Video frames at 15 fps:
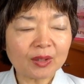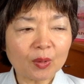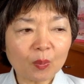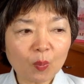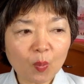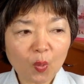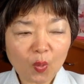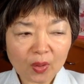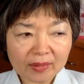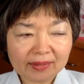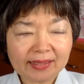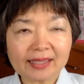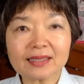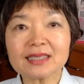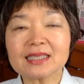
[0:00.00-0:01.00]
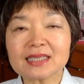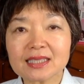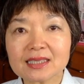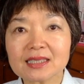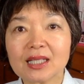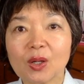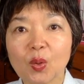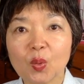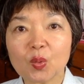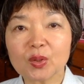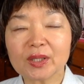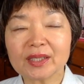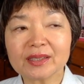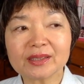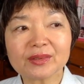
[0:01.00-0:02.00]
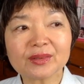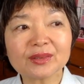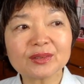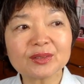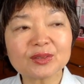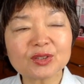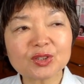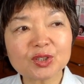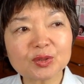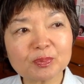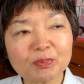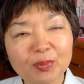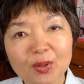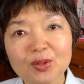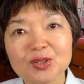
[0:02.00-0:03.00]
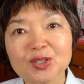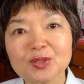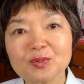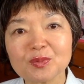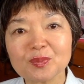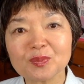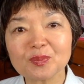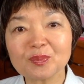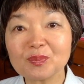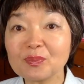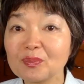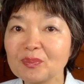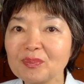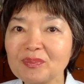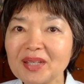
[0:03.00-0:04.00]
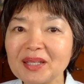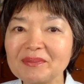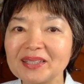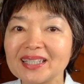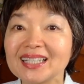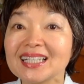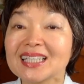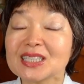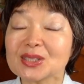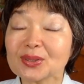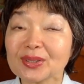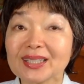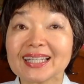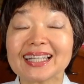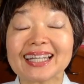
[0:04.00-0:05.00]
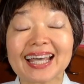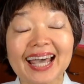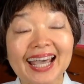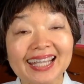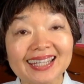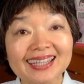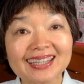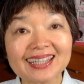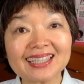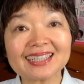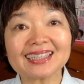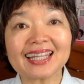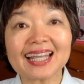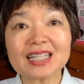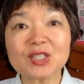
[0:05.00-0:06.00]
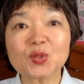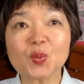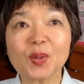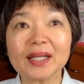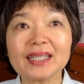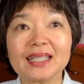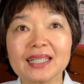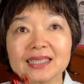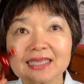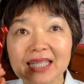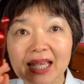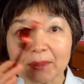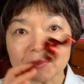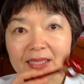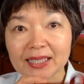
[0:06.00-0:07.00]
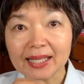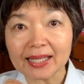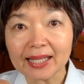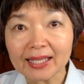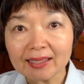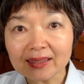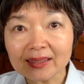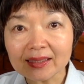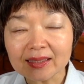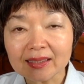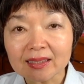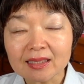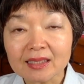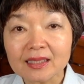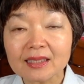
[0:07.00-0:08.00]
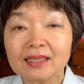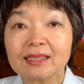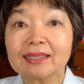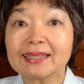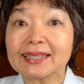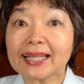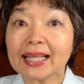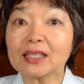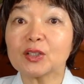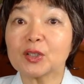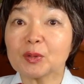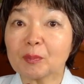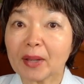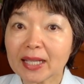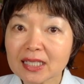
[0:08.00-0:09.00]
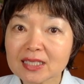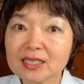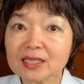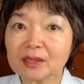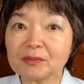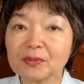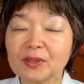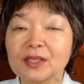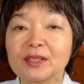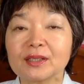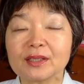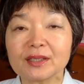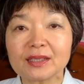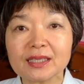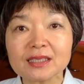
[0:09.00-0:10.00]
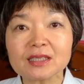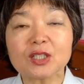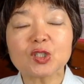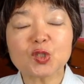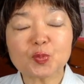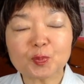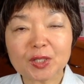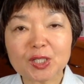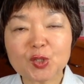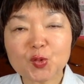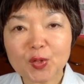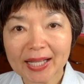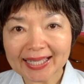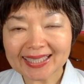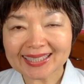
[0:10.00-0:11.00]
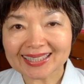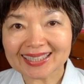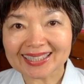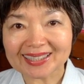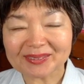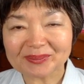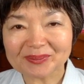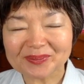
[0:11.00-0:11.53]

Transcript: more than just the ordinary sports, maybe. So I think that's why there's Kamidana that reminds of this spirituality.